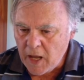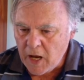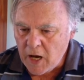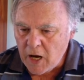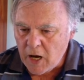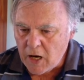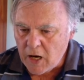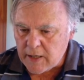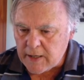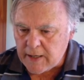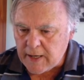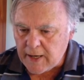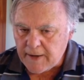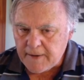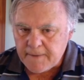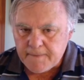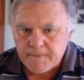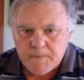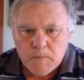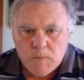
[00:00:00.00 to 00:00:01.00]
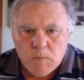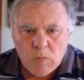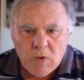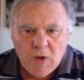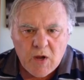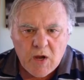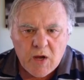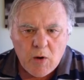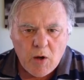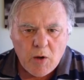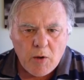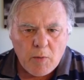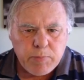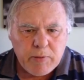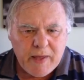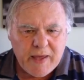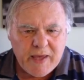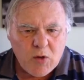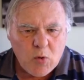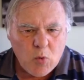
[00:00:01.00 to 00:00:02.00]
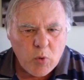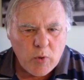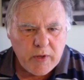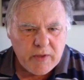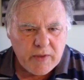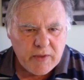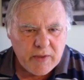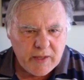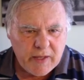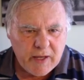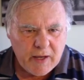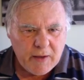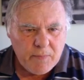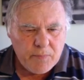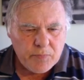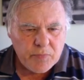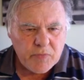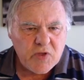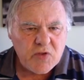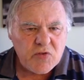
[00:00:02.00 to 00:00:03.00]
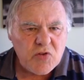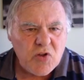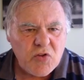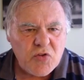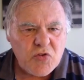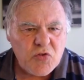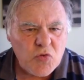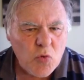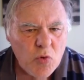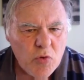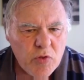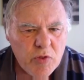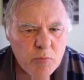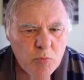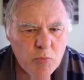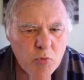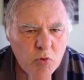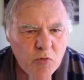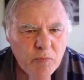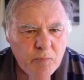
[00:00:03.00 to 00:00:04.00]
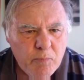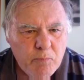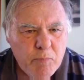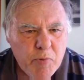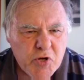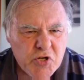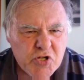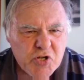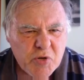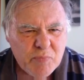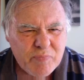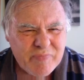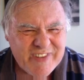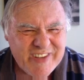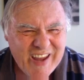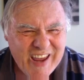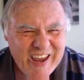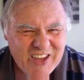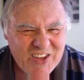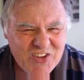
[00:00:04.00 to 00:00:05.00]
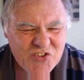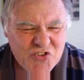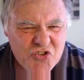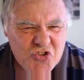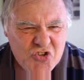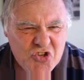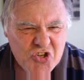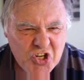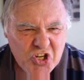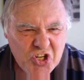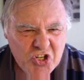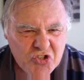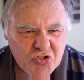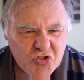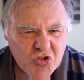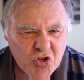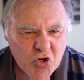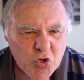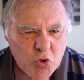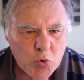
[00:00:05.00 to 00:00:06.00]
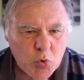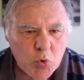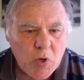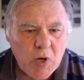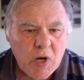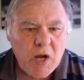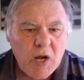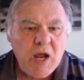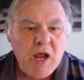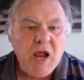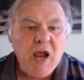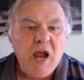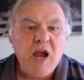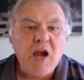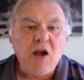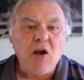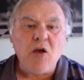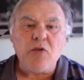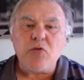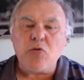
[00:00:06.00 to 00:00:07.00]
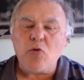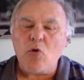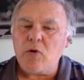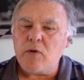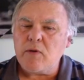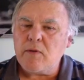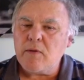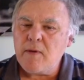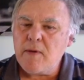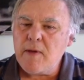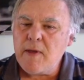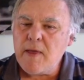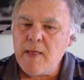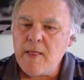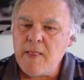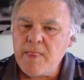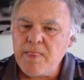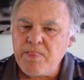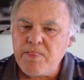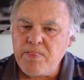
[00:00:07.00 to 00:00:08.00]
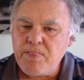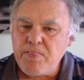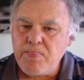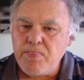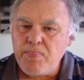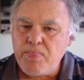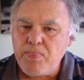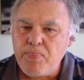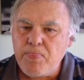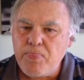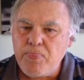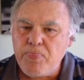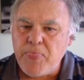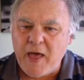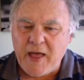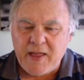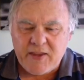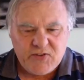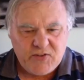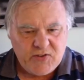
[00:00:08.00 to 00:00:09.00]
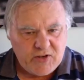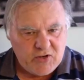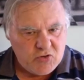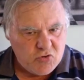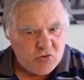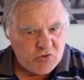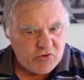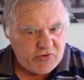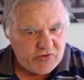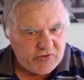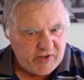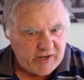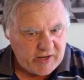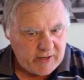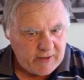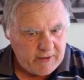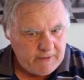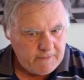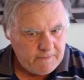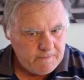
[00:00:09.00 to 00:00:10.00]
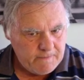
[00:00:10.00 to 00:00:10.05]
Okay. You know, I played queen there because I saw the move bishop takes g2. And I thought, that's interesting.